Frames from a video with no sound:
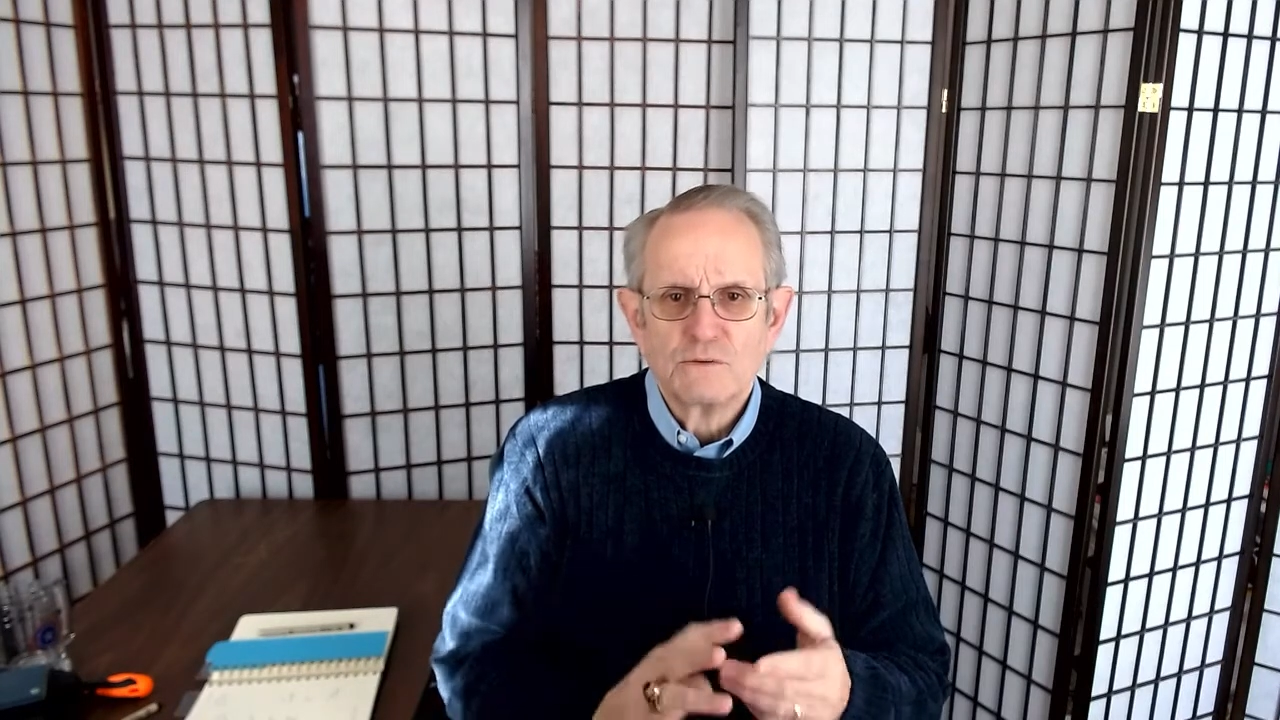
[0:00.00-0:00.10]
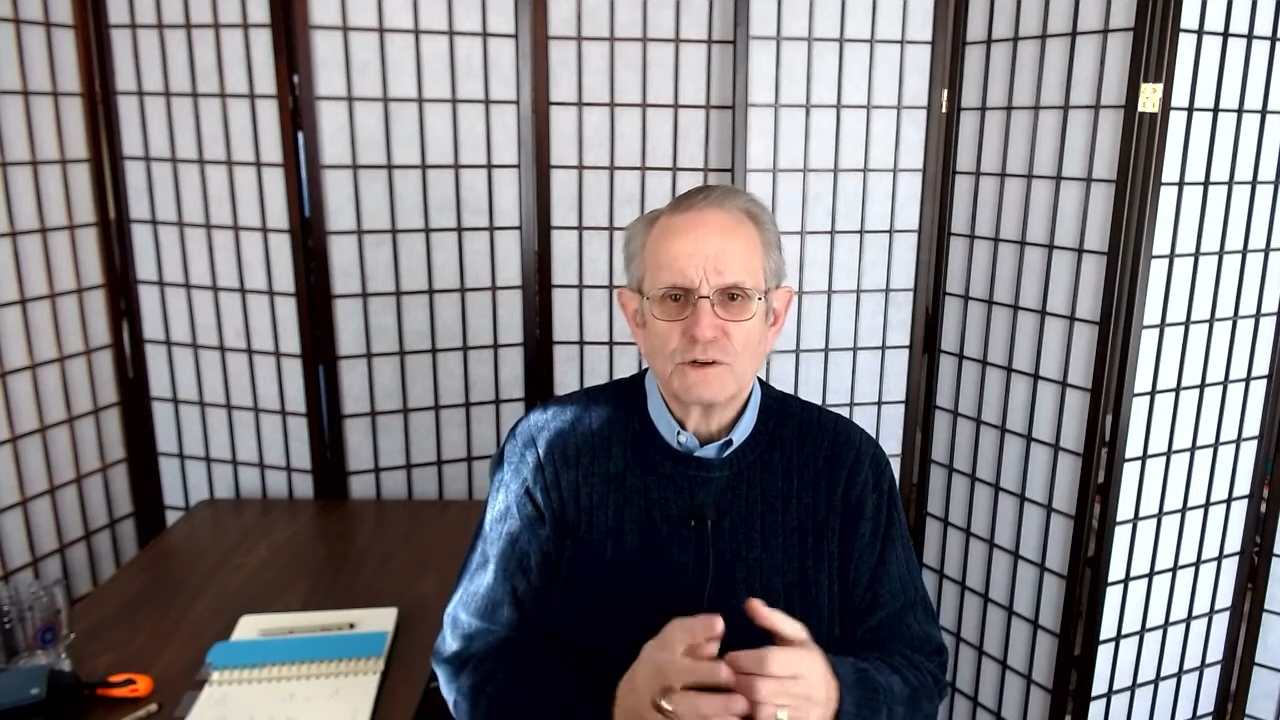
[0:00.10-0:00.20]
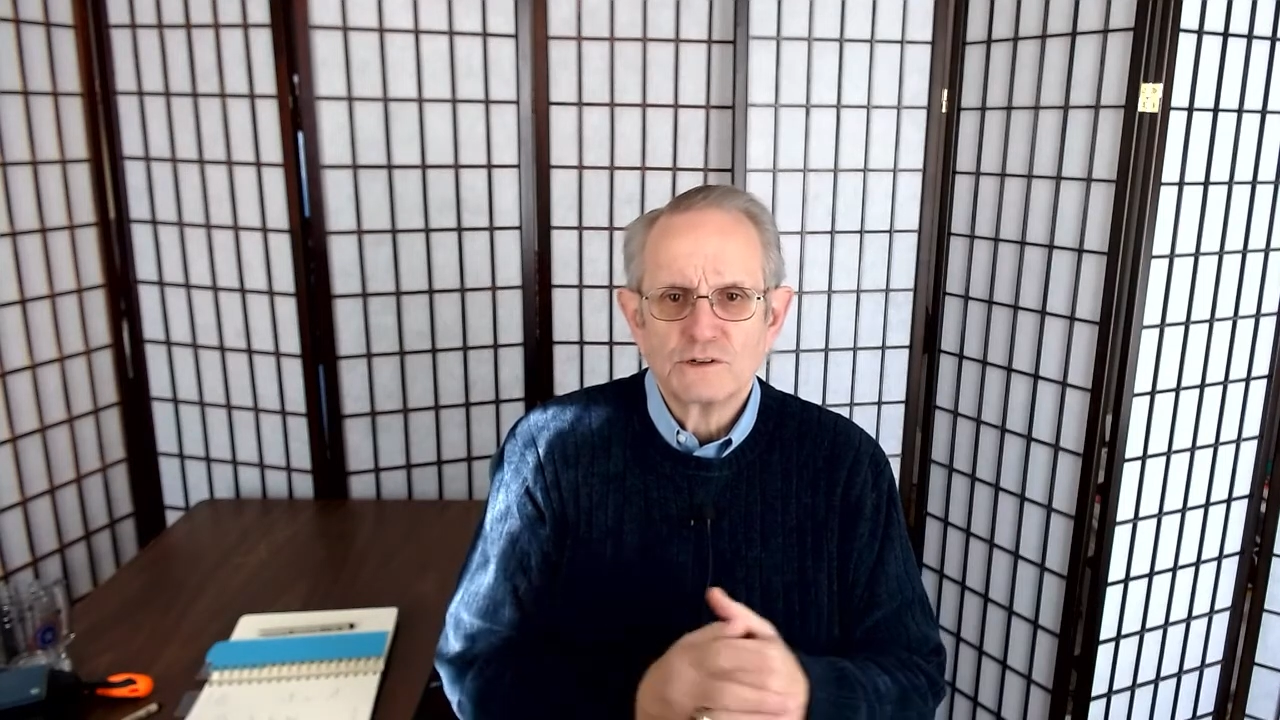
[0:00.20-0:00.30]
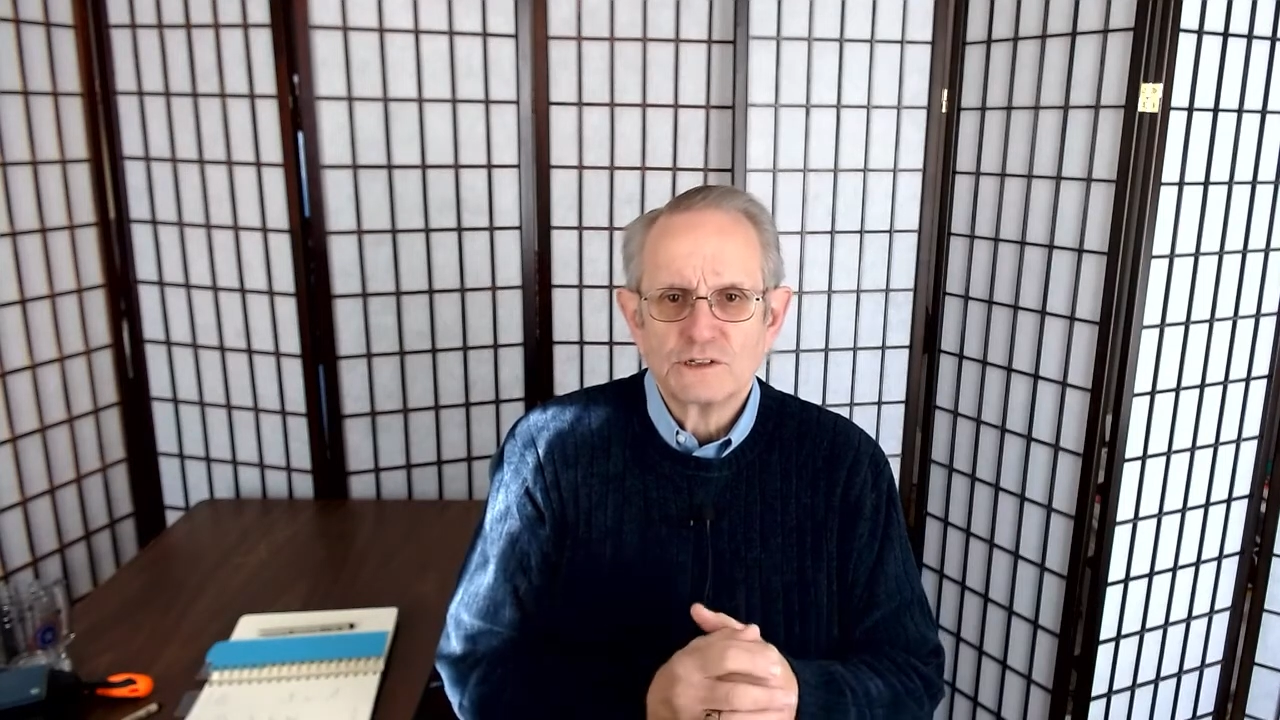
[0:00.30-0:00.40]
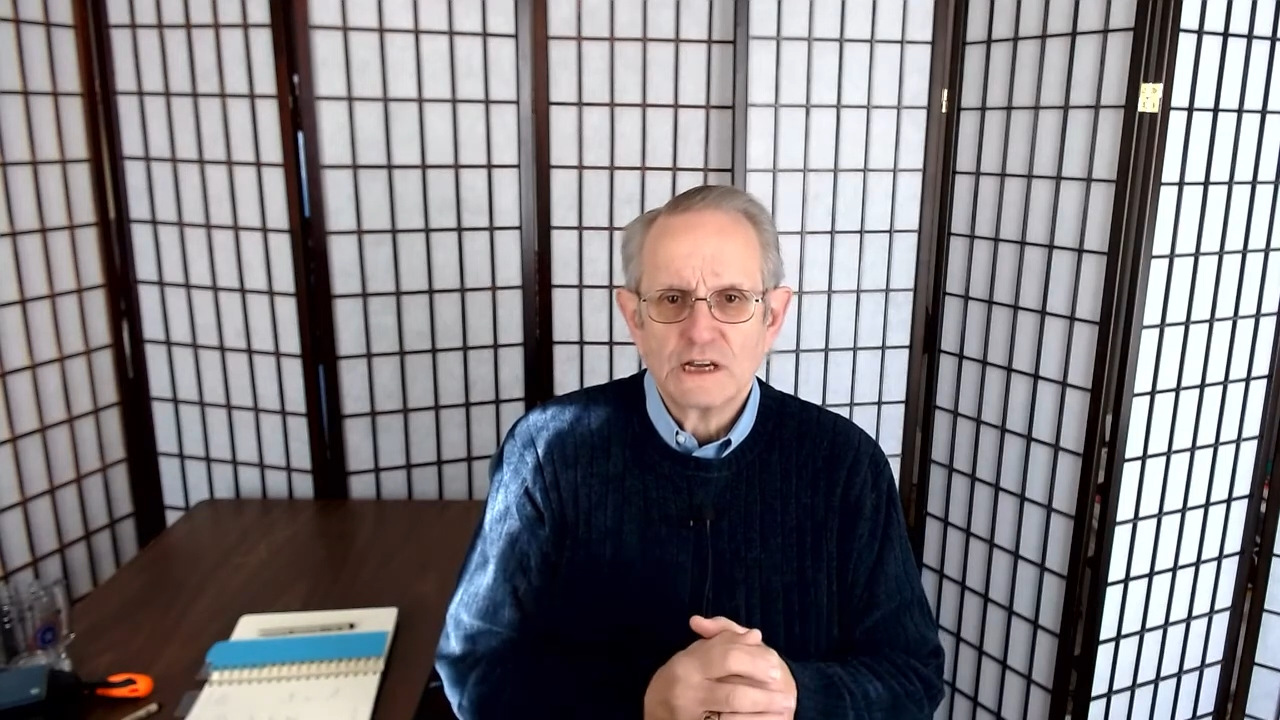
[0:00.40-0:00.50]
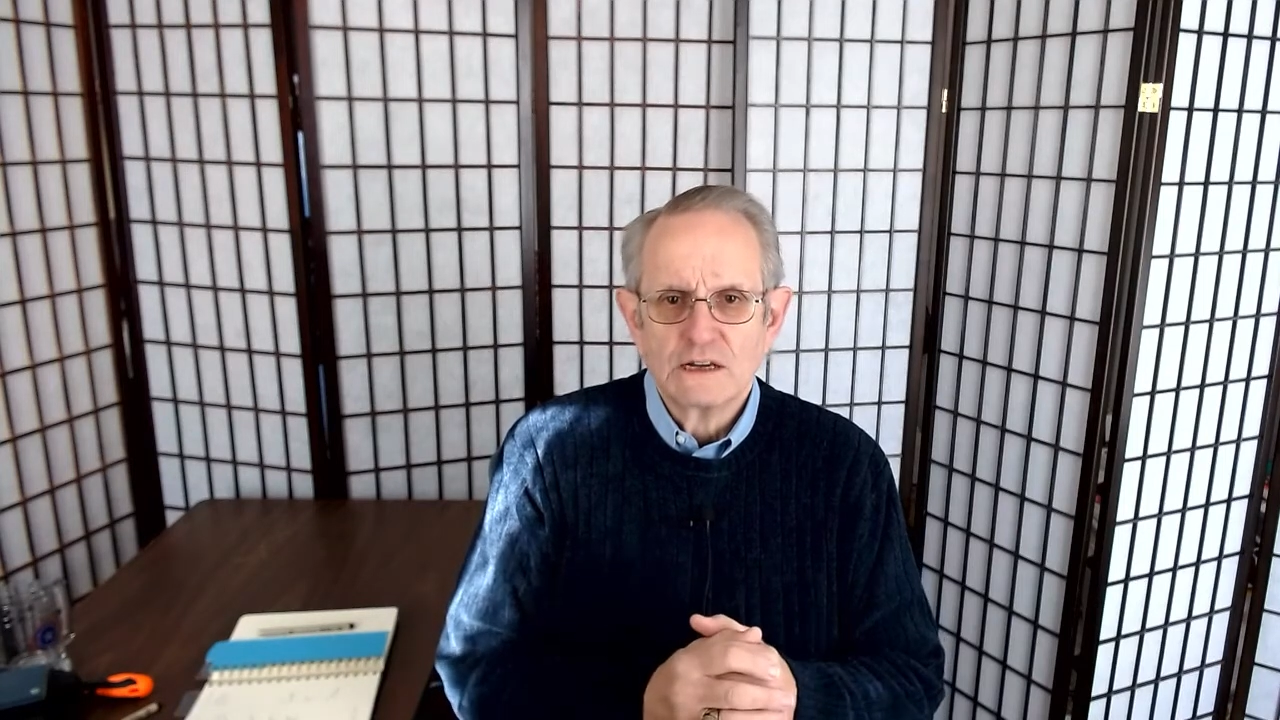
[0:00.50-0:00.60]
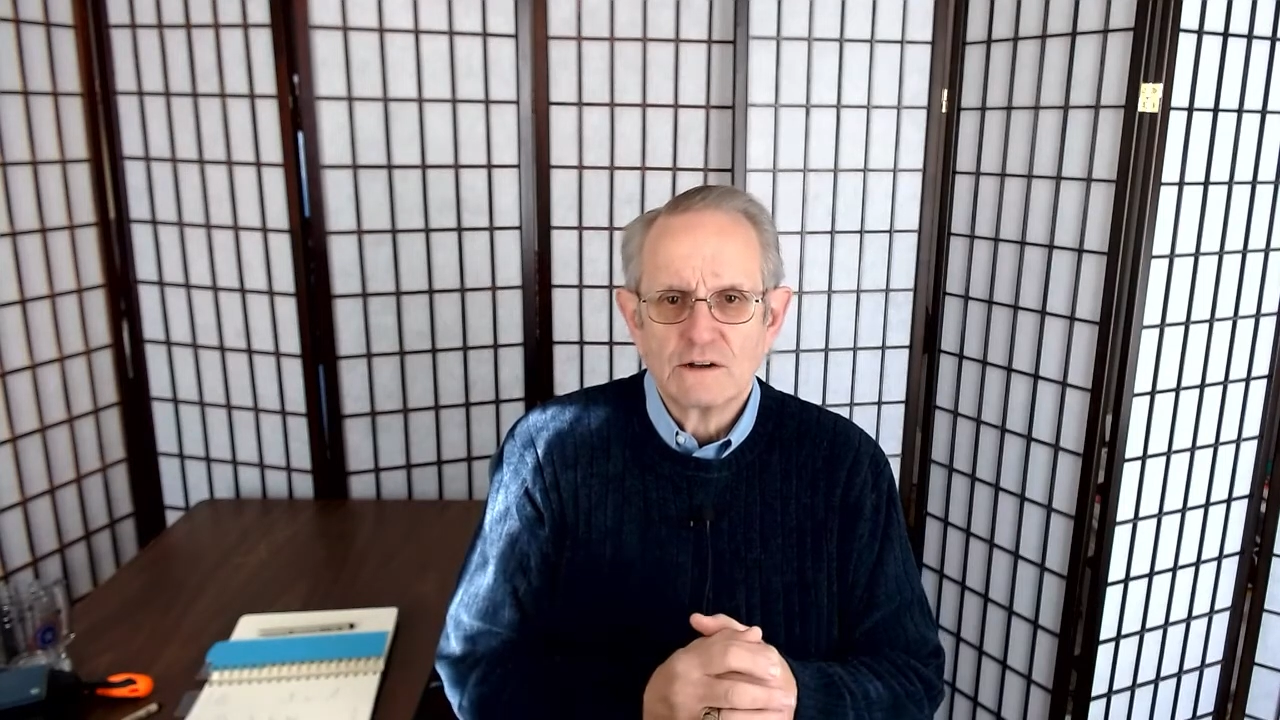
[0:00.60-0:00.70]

understand